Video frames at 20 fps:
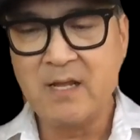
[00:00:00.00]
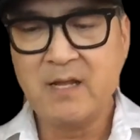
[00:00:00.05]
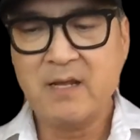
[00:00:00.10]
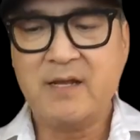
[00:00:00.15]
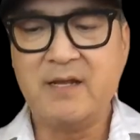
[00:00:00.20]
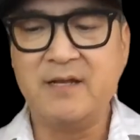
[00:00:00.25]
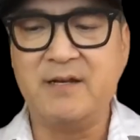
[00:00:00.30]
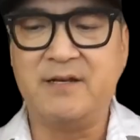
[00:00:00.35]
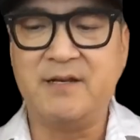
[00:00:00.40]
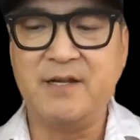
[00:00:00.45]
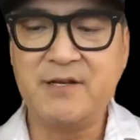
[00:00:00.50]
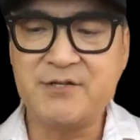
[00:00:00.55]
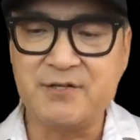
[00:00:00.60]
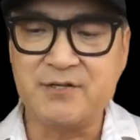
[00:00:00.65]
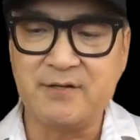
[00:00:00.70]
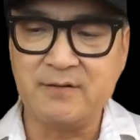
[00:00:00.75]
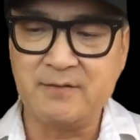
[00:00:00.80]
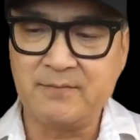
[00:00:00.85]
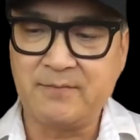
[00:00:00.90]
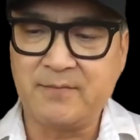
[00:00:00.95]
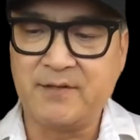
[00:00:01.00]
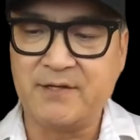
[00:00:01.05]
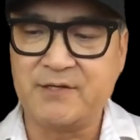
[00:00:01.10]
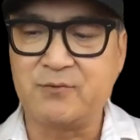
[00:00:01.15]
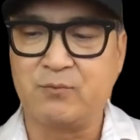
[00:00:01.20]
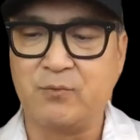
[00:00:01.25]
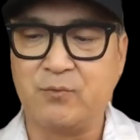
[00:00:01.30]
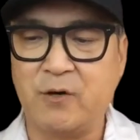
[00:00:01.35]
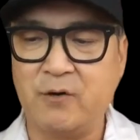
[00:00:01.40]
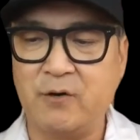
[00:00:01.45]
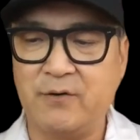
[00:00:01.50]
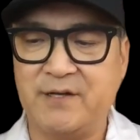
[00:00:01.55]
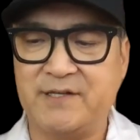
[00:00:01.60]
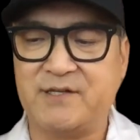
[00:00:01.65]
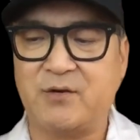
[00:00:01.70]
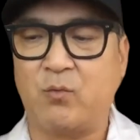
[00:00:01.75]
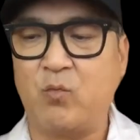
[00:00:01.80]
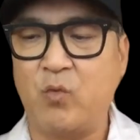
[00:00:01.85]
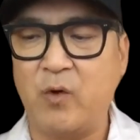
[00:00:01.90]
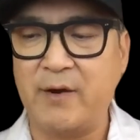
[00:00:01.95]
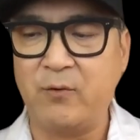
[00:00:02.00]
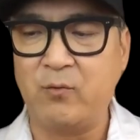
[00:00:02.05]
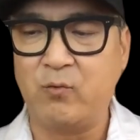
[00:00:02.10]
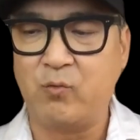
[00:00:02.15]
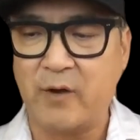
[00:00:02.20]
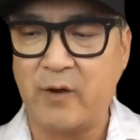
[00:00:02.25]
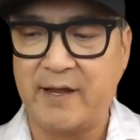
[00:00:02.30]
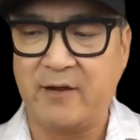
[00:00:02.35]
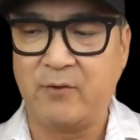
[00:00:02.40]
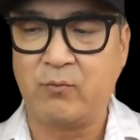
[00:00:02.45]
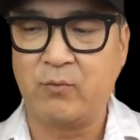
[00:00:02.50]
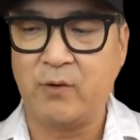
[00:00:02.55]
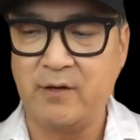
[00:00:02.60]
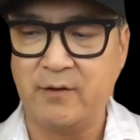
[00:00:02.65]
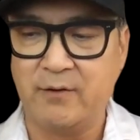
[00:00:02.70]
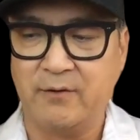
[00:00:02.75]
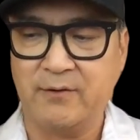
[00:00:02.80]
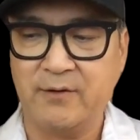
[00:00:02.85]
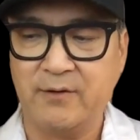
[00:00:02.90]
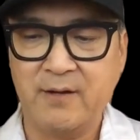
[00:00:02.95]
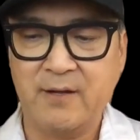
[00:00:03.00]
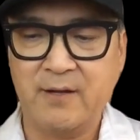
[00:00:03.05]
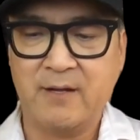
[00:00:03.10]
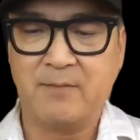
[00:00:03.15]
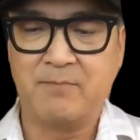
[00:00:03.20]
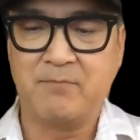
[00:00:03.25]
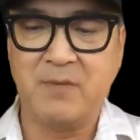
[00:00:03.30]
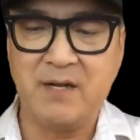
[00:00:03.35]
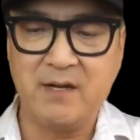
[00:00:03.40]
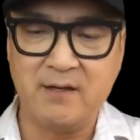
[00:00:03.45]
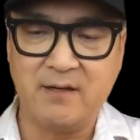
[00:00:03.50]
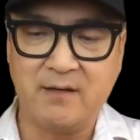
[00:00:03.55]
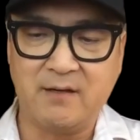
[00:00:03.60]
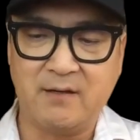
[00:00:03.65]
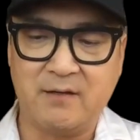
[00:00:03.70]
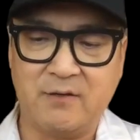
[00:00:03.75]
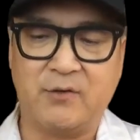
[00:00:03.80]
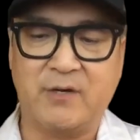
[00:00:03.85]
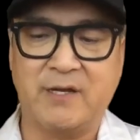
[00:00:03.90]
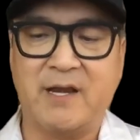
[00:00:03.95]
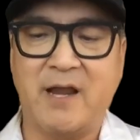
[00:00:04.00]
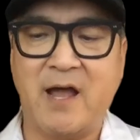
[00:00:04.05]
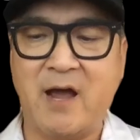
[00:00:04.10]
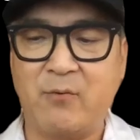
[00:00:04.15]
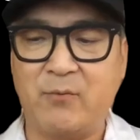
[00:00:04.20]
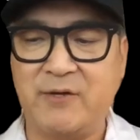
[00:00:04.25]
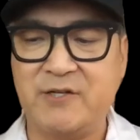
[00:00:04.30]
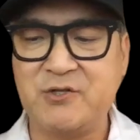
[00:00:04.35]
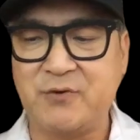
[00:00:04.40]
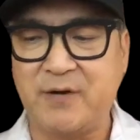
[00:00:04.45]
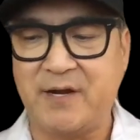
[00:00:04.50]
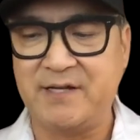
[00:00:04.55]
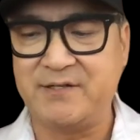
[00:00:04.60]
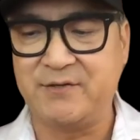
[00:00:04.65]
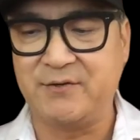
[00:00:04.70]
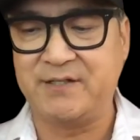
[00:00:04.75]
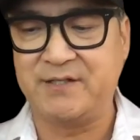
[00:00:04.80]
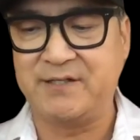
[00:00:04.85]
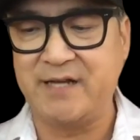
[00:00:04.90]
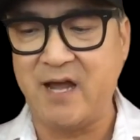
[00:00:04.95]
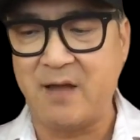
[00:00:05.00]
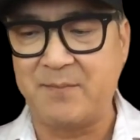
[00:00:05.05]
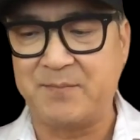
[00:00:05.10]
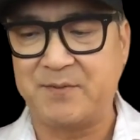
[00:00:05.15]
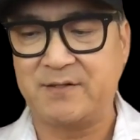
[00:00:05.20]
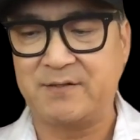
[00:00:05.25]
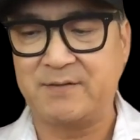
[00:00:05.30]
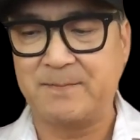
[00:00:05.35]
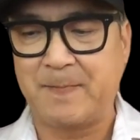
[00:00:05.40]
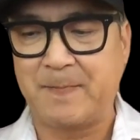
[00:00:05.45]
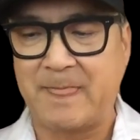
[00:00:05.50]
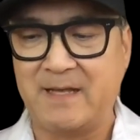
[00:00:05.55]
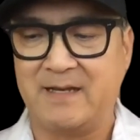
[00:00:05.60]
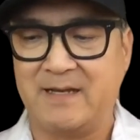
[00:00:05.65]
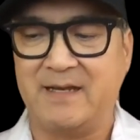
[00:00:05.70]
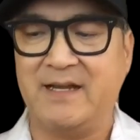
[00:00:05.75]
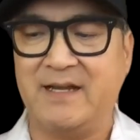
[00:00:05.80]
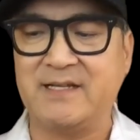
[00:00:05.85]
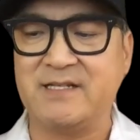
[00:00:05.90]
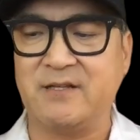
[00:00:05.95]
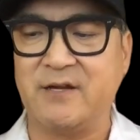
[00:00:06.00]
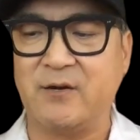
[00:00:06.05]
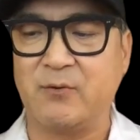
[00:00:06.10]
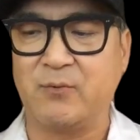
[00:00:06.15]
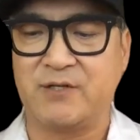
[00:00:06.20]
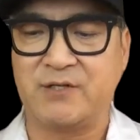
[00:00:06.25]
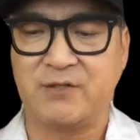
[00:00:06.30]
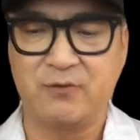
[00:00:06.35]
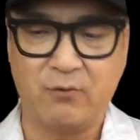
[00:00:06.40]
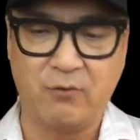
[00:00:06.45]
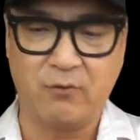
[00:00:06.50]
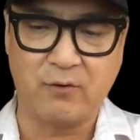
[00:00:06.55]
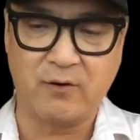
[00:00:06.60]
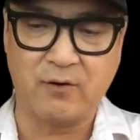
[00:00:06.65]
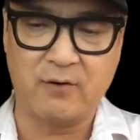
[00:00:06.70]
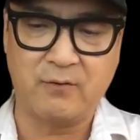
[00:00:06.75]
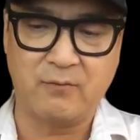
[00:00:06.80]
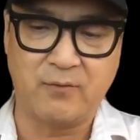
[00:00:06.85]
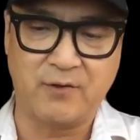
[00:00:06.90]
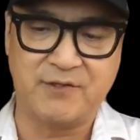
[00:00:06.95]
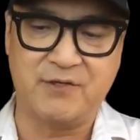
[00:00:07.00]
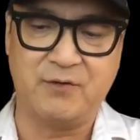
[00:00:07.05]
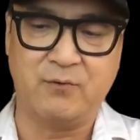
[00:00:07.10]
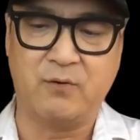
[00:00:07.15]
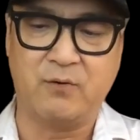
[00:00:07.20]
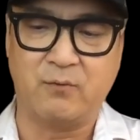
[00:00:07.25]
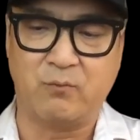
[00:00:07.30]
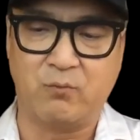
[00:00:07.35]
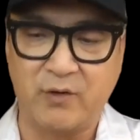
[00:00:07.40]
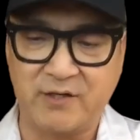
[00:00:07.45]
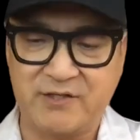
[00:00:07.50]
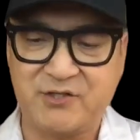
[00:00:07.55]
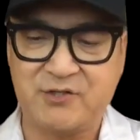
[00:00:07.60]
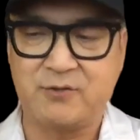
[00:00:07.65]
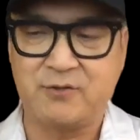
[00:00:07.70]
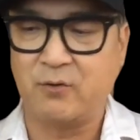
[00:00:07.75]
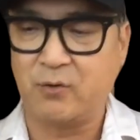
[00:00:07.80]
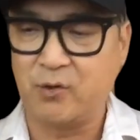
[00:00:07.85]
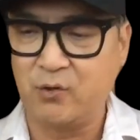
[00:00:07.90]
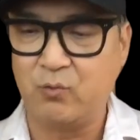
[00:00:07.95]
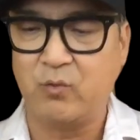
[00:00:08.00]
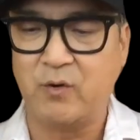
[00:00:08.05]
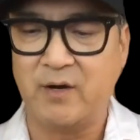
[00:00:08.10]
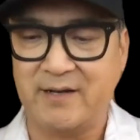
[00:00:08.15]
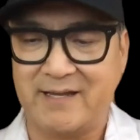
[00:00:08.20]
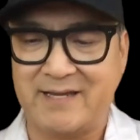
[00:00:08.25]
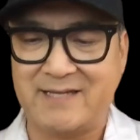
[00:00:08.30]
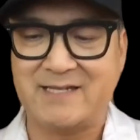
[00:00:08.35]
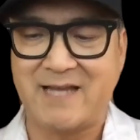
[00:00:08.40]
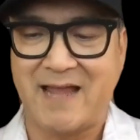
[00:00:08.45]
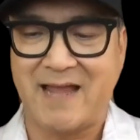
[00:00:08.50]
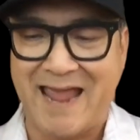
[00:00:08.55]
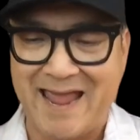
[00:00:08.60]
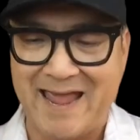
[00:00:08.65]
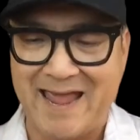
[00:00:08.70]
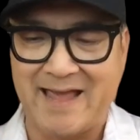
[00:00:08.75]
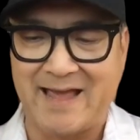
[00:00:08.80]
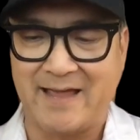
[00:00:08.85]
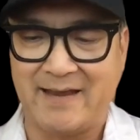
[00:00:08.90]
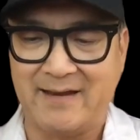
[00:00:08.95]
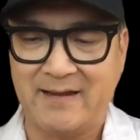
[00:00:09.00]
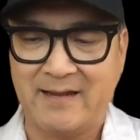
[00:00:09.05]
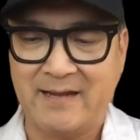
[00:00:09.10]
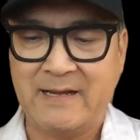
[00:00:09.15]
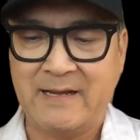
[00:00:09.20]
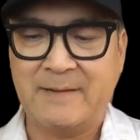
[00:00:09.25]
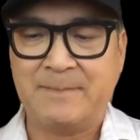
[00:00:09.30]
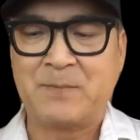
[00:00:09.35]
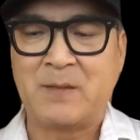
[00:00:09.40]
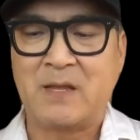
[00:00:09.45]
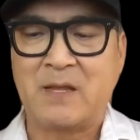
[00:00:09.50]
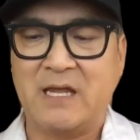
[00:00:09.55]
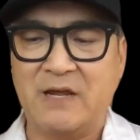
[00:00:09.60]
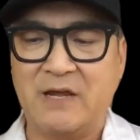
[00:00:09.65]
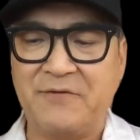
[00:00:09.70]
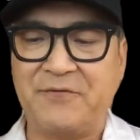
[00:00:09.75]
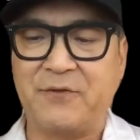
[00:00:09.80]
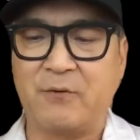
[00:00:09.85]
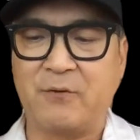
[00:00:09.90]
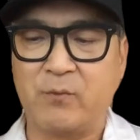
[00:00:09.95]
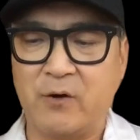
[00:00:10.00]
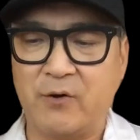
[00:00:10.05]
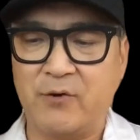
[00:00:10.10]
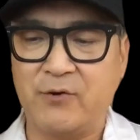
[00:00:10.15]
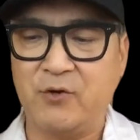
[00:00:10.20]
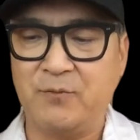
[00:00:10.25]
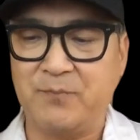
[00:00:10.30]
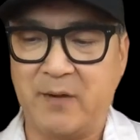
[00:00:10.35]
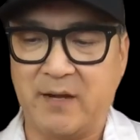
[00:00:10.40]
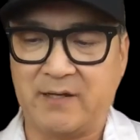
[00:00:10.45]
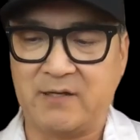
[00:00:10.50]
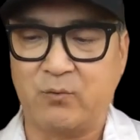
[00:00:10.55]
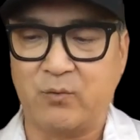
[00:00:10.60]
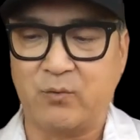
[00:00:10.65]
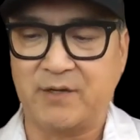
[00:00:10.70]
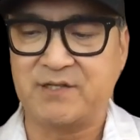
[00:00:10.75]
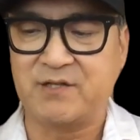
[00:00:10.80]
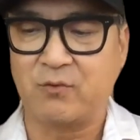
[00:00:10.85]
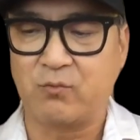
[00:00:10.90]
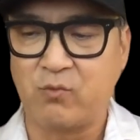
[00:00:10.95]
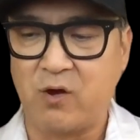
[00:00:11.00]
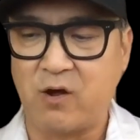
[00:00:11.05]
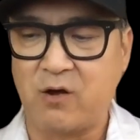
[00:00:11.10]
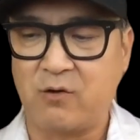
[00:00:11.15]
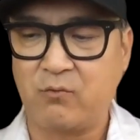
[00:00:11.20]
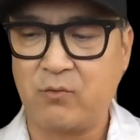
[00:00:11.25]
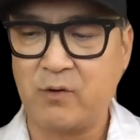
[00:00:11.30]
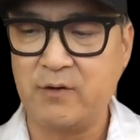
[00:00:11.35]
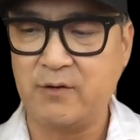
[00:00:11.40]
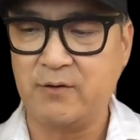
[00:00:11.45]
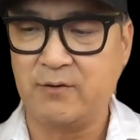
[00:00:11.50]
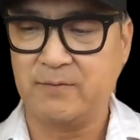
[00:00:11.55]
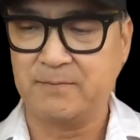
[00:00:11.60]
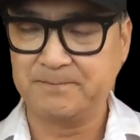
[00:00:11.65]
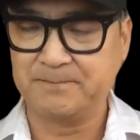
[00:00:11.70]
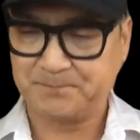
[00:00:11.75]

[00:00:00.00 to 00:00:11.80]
In addition, this road is a one-way road, meaning you cannot retrace your steps and easily restore what you once had if the road you picked was the wrong road.